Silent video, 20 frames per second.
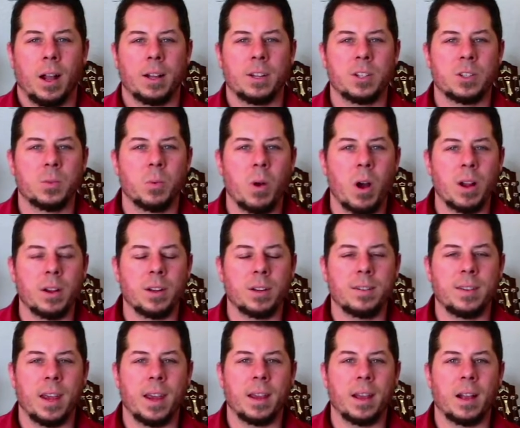I just
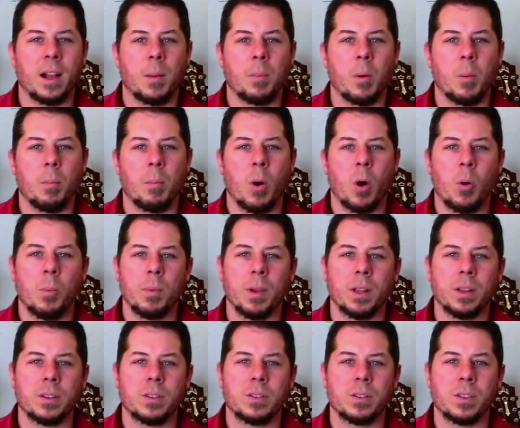wanted to take a couple
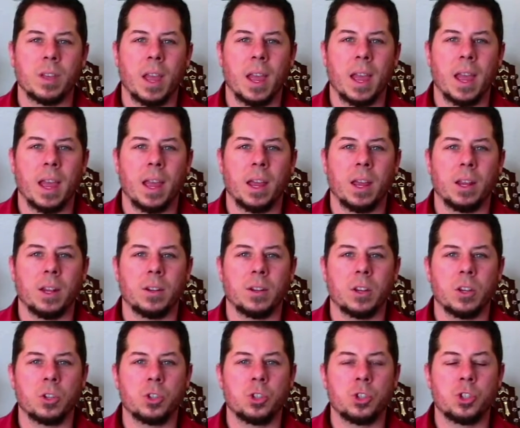moments
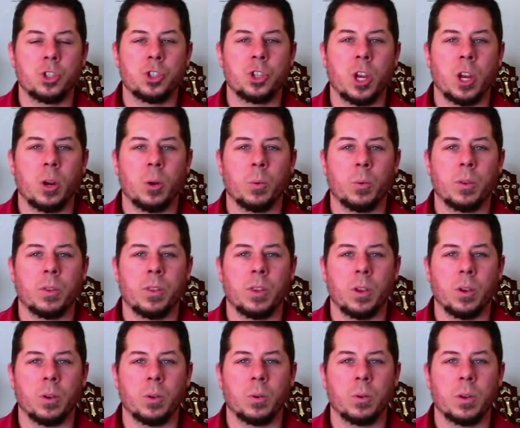and share with
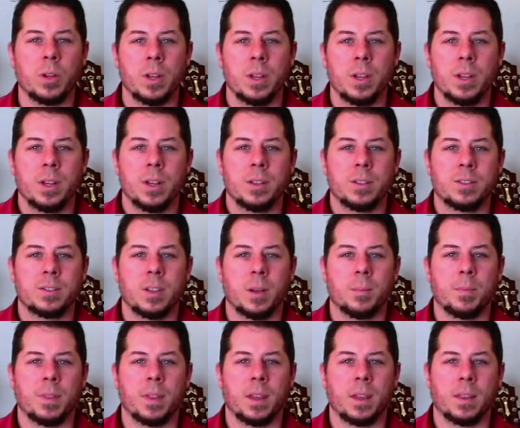you
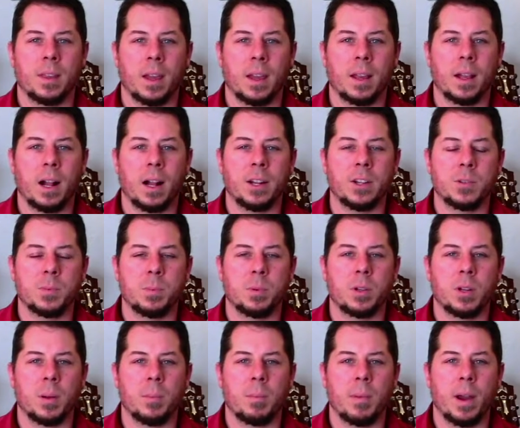something that God has
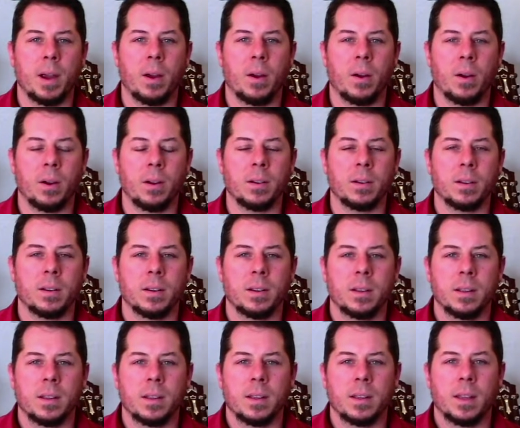put on my heart.
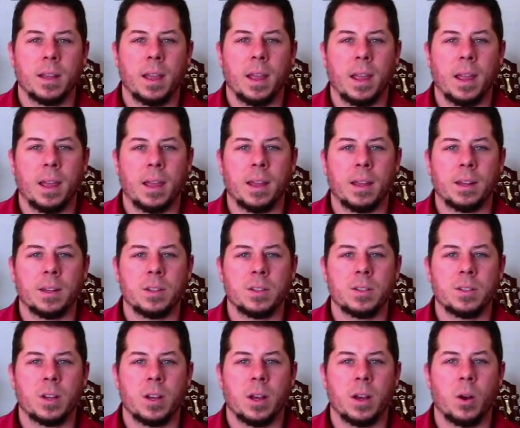
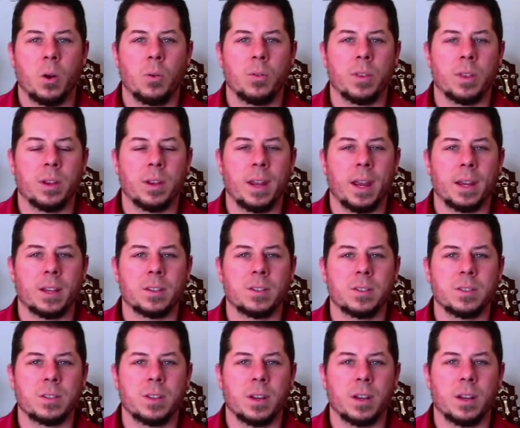And uh, over the
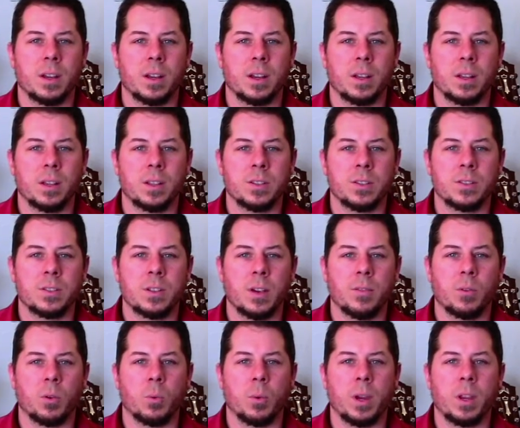next uh,
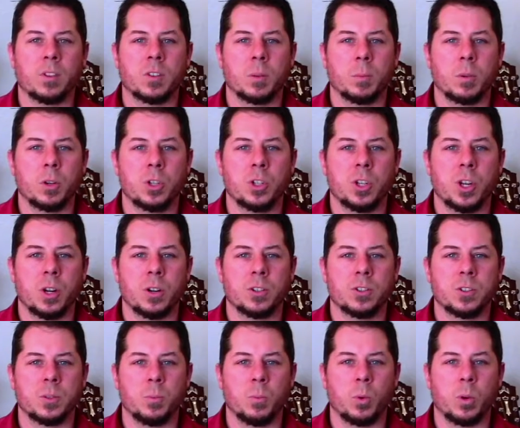several weeks, I'm going to share
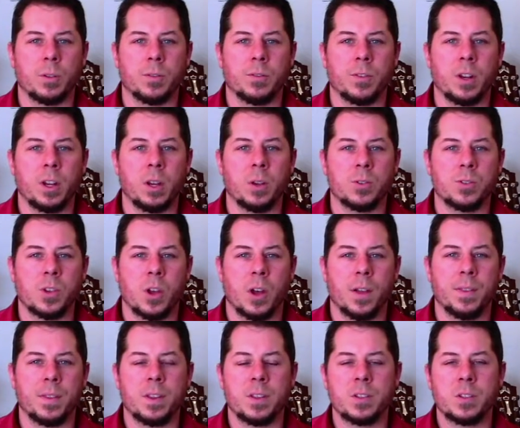some more videos
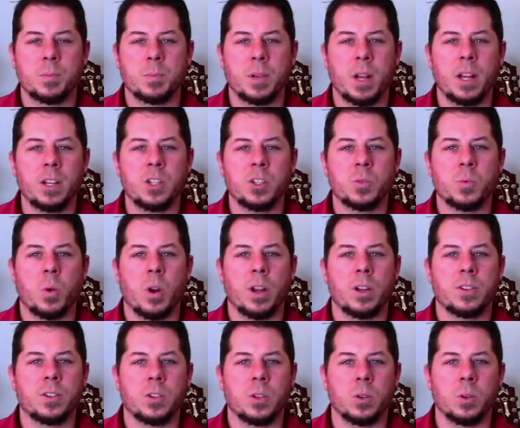on this. But I just
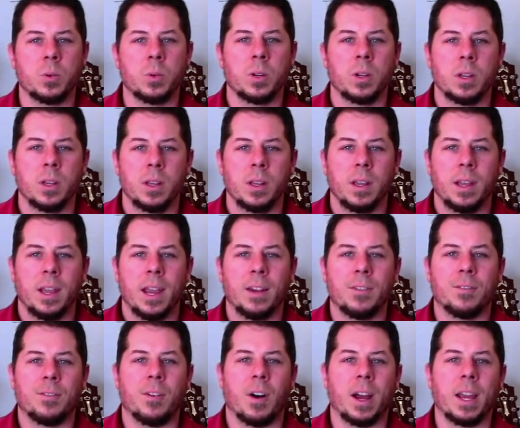wanted to
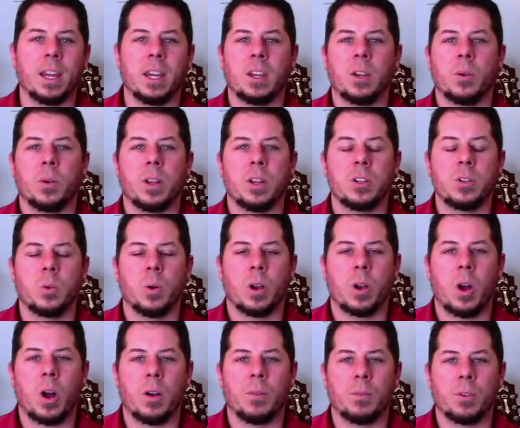invite you into a
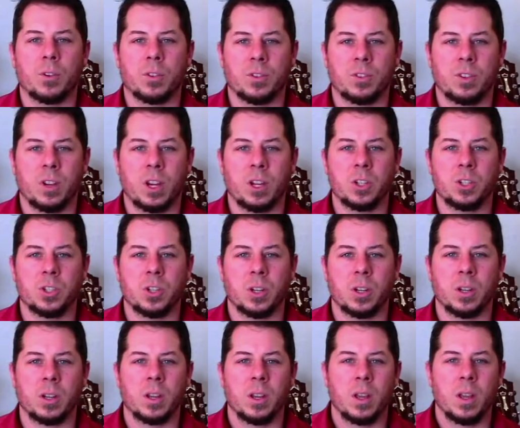
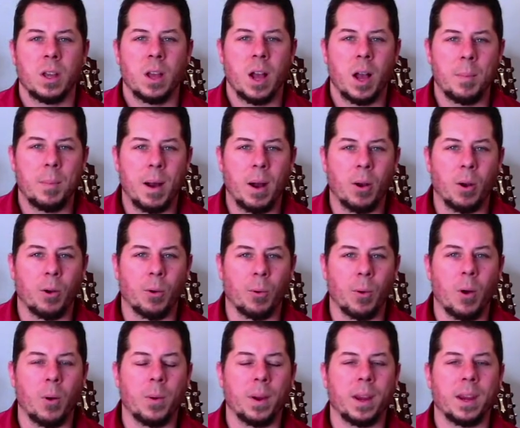conversation about
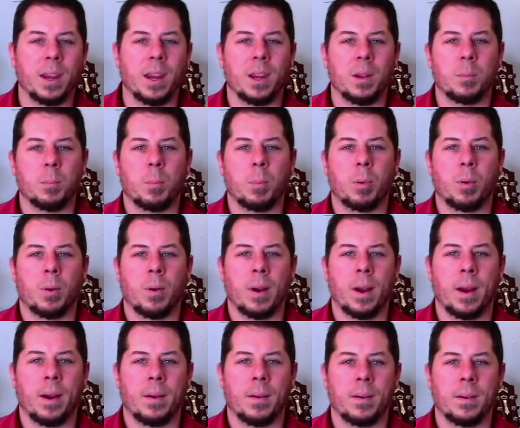growing in
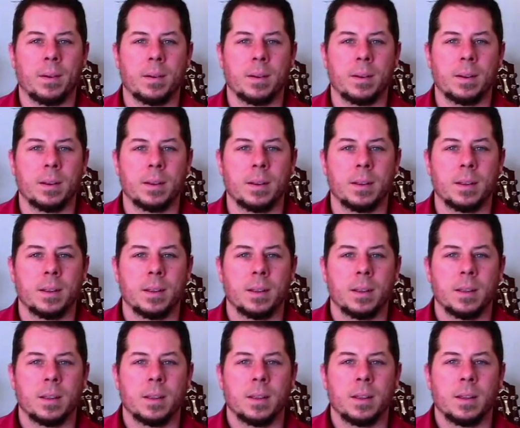prayer.
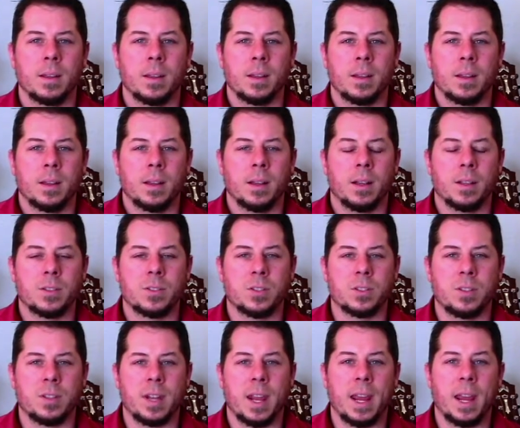Uh, so
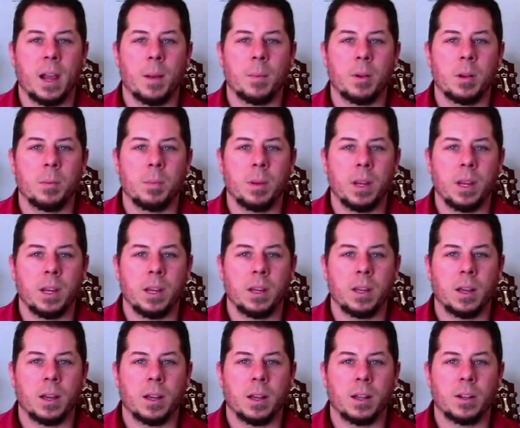today, I'm going to
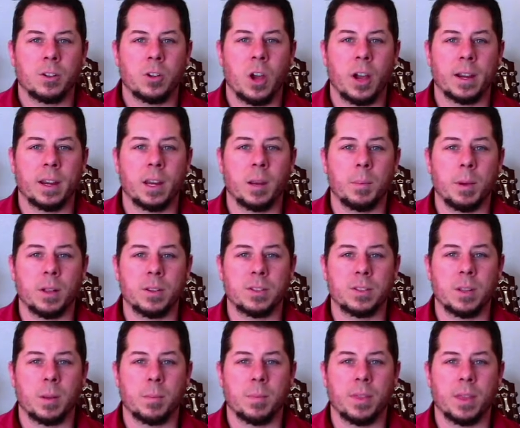be uh, talking about
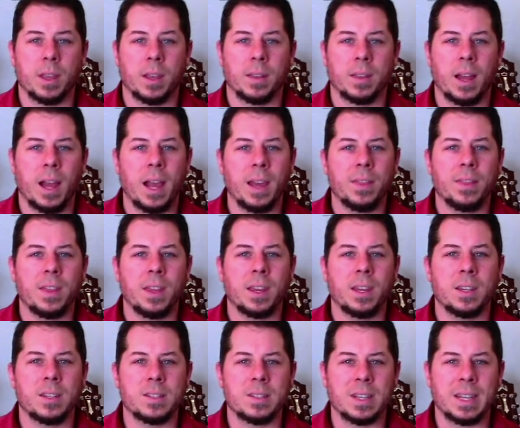something that I
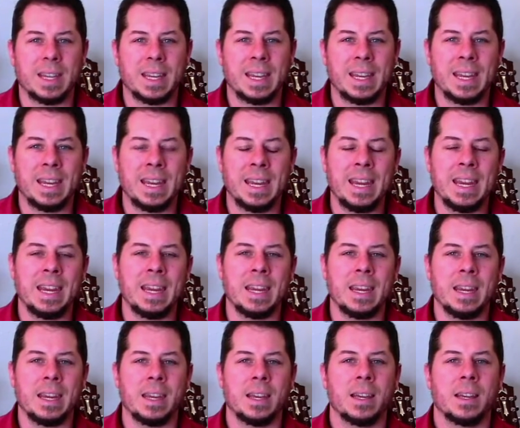think is
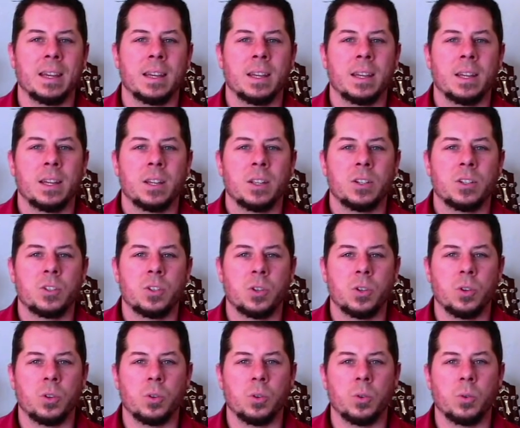key
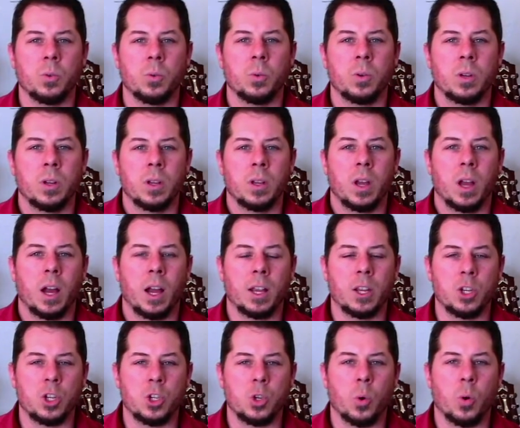to uh,
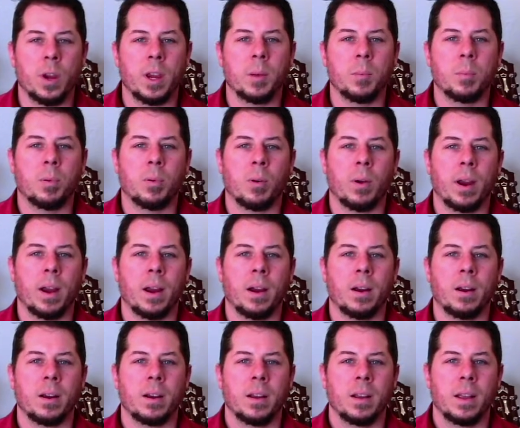enjoying
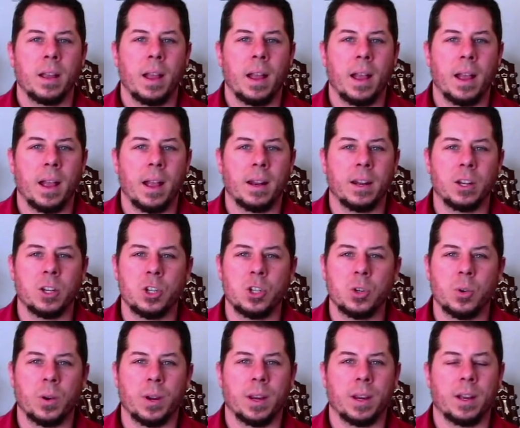prayer, and
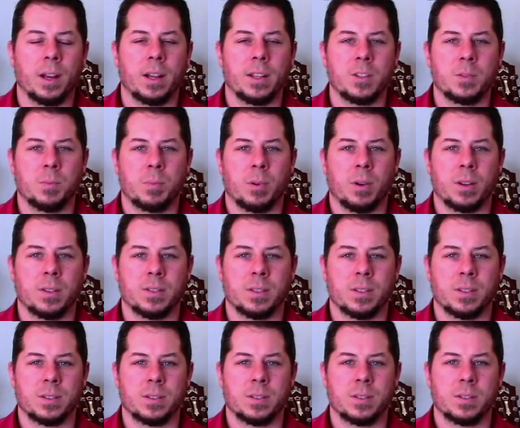enjoying God's
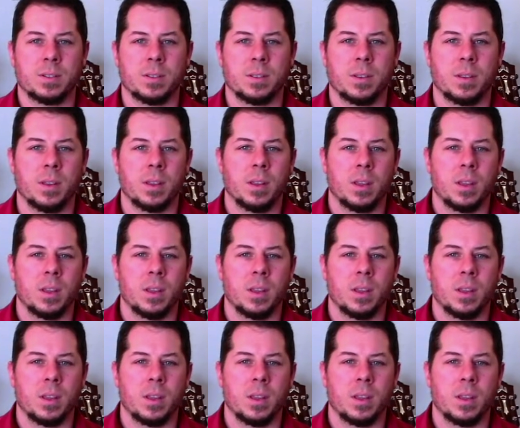presence.